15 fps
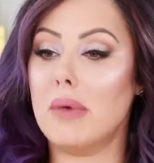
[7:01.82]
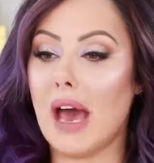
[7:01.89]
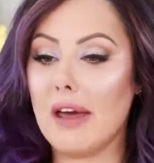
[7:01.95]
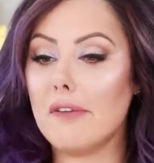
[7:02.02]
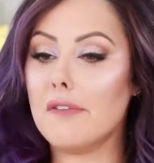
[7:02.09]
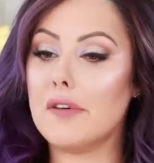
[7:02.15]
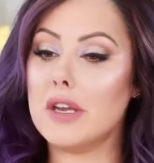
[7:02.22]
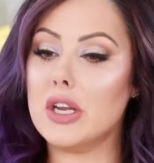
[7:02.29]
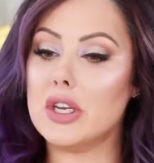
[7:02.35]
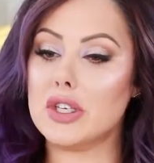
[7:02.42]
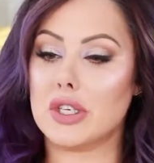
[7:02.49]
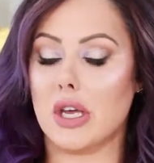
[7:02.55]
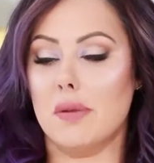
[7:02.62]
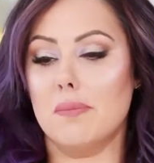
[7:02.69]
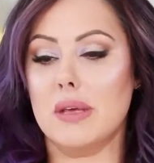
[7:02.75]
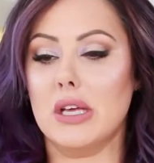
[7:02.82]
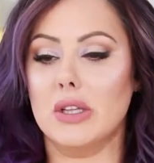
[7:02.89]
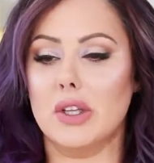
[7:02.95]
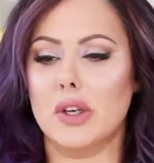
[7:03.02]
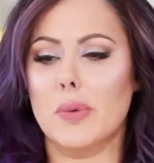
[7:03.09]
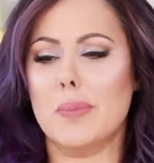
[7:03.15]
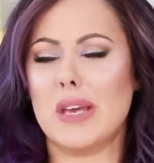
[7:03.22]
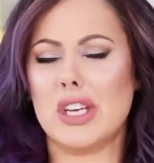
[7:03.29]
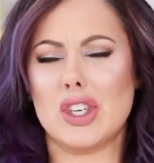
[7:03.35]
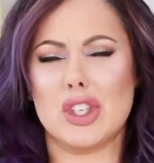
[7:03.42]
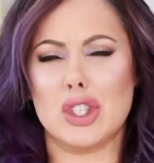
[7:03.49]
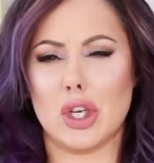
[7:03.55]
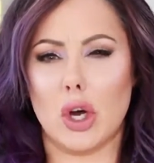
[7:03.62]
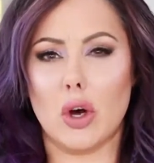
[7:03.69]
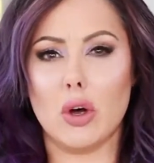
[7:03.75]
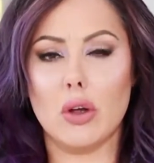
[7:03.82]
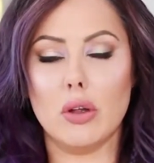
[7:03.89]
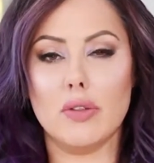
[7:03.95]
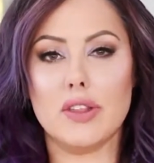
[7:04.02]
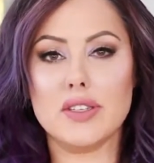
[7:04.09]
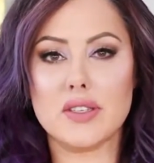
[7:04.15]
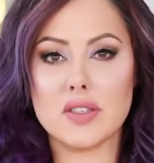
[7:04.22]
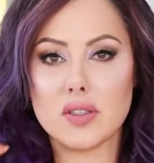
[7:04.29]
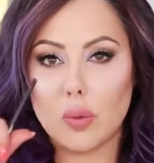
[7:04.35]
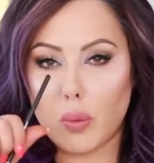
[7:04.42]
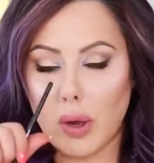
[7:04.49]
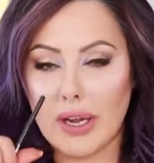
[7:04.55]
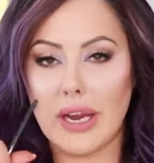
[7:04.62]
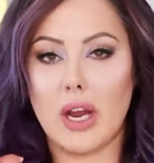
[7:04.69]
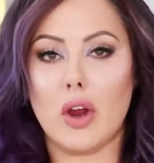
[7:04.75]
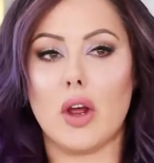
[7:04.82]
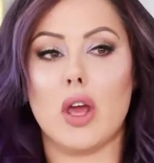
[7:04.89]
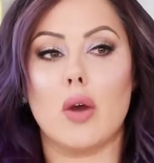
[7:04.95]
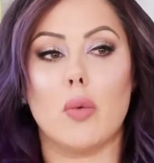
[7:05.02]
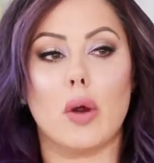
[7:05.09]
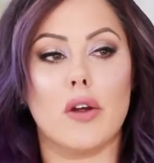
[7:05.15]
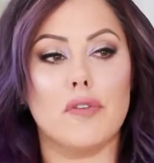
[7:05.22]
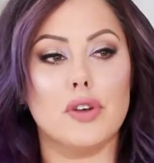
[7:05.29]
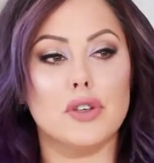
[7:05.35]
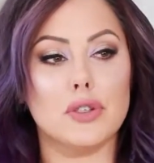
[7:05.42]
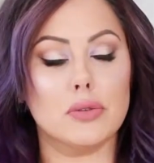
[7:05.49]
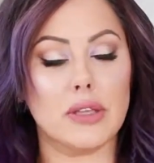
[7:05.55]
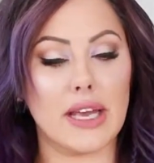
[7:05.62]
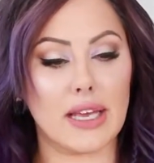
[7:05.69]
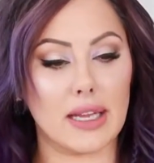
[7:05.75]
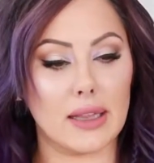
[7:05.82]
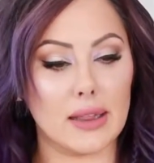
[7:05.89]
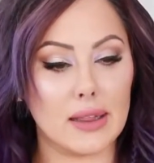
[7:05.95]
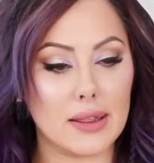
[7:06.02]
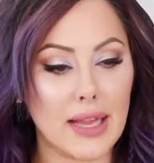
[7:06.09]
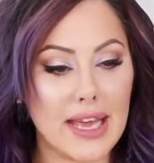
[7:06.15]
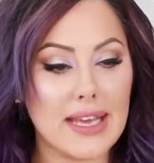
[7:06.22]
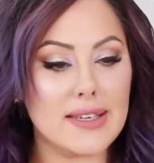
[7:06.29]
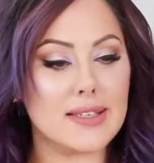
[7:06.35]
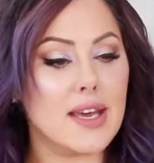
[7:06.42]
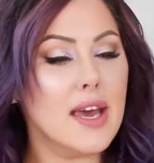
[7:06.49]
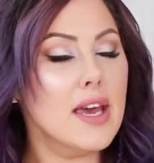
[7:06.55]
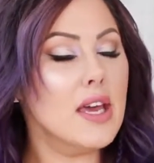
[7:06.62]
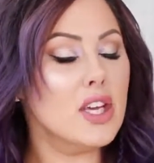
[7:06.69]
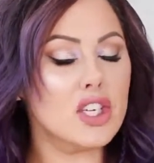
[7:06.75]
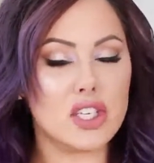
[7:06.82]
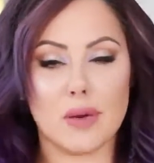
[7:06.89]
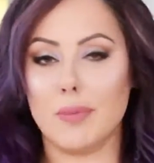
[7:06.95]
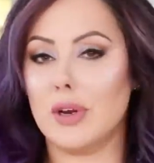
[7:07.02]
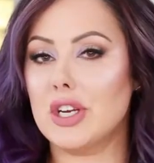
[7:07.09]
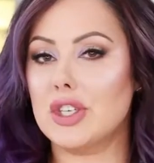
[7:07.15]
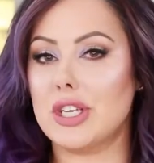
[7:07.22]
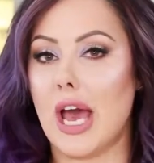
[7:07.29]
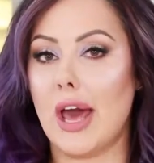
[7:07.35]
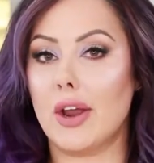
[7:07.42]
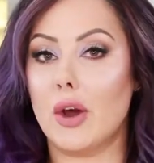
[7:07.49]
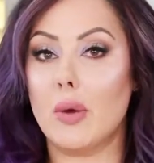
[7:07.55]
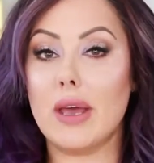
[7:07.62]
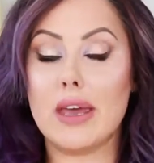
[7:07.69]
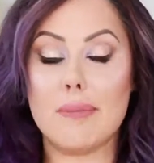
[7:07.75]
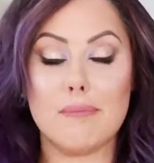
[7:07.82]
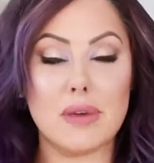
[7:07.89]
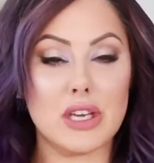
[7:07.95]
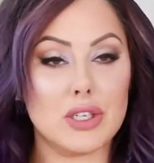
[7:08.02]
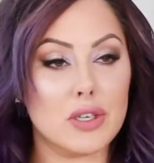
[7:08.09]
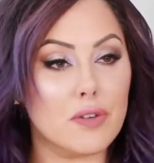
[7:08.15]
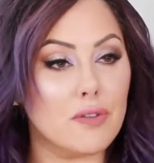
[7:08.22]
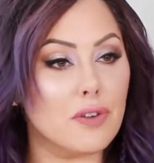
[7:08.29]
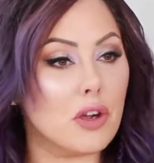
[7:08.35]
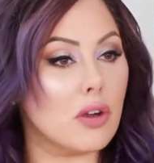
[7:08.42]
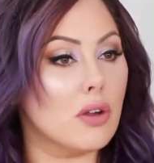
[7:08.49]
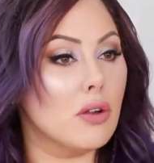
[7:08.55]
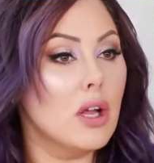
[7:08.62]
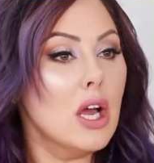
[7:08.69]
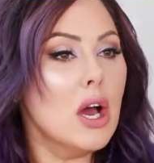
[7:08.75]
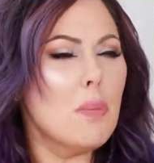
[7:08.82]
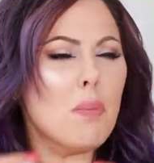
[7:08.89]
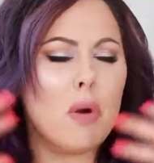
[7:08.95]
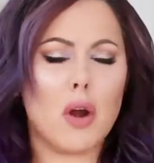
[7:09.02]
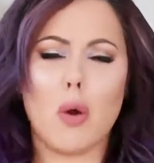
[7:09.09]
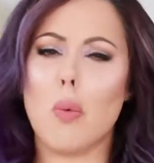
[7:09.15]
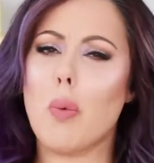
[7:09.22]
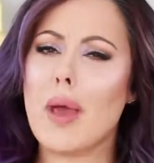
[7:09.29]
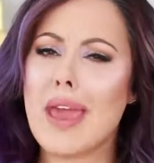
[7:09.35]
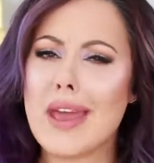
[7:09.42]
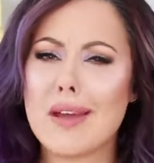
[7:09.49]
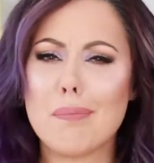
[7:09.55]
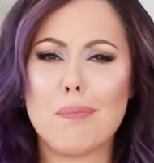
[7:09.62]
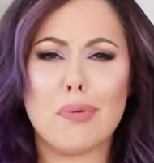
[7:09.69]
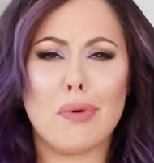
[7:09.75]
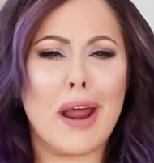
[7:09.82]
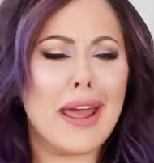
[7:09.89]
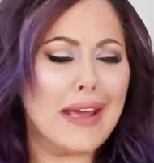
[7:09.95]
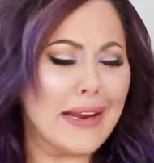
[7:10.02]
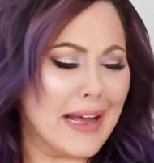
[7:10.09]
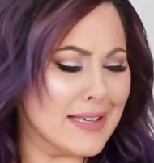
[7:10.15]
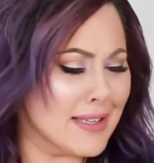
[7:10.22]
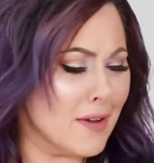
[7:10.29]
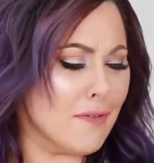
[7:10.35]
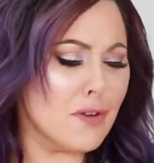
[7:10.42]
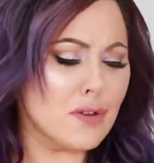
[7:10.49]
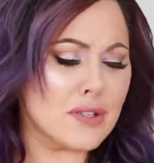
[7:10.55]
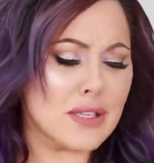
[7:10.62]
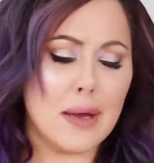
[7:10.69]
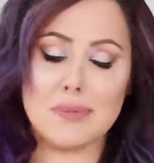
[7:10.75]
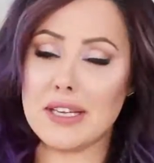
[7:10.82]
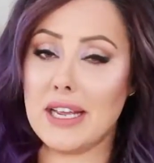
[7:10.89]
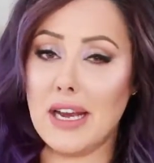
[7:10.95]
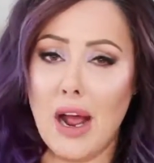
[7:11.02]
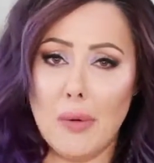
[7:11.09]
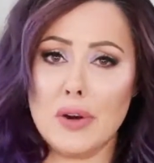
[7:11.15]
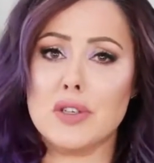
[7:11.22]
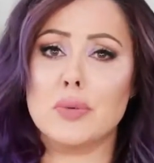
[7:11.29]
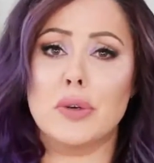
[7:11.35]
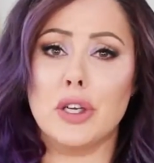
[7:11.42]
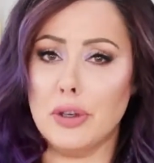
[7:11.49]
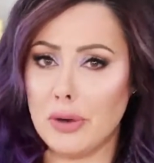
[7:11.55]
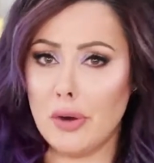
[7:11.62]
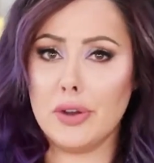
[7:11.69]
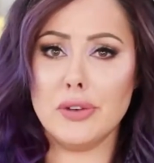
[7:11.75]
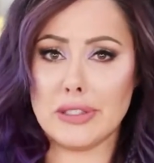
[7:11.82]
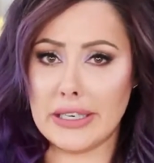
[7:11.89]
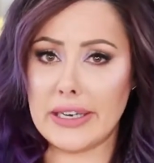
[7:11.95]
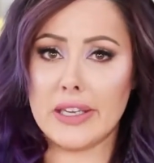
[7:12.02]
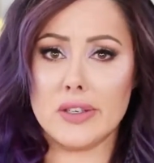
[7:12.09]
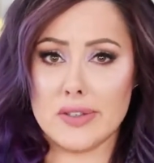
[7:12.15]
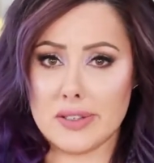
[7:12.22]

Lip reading: Matte finish can be a little bit dull. This is the one area where if you do like a light shimmery shadow, it makes you feel more awake, bright, as if you slept 8 hours when you know you didn't.